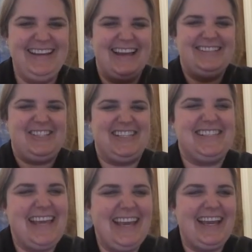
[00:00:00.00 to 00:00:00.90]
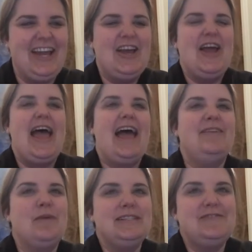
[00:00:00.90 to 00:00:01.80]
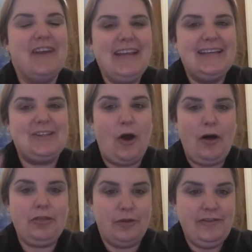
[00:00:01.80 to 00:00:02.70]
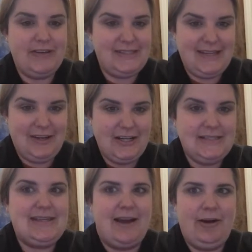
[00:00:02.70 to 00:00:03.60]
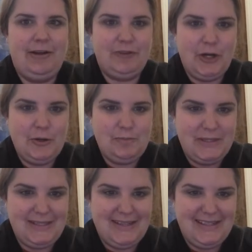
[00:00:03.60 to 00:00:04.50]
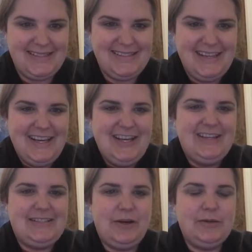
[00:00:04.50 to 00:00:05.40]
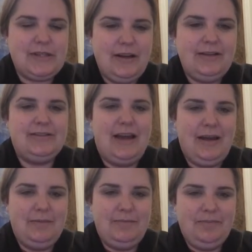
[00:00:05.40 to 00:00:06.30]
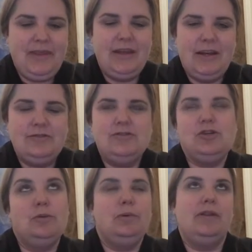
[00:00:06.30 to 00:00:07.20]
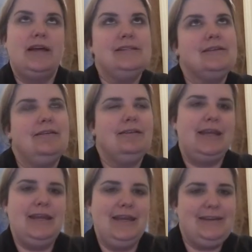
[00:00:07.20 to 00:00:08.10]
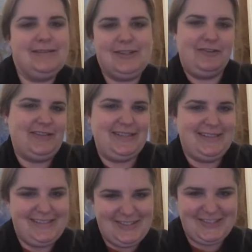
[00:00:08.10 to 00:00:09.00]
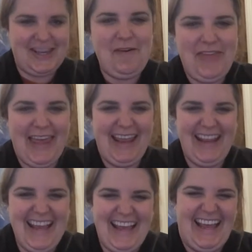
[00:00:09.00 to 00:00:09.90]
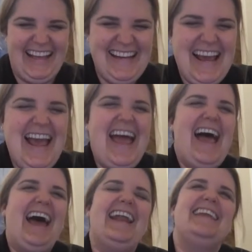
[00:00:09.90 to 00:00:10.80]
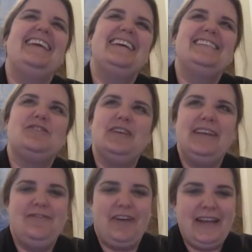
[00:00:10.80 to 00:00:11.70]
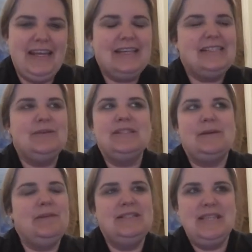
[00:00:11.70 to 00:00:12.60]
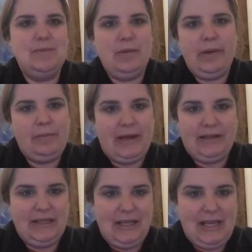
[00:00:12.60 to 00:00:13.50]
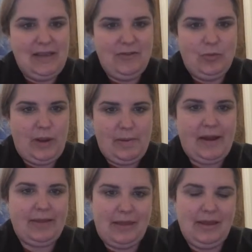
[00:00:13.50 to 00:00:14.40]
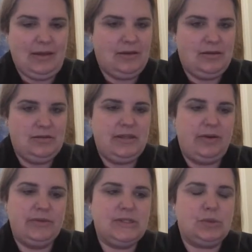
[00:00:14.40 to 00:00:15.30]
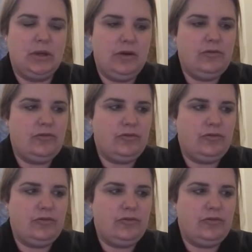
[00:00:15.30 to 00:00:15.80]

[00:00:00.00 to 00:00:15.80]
And she's like, and what's funny is all three of us Sarahs now have our own business. So it was called, Triple S Cleaning Services or something. And I think it's really funny because there was something deep in my belly, even way back then, that was sort of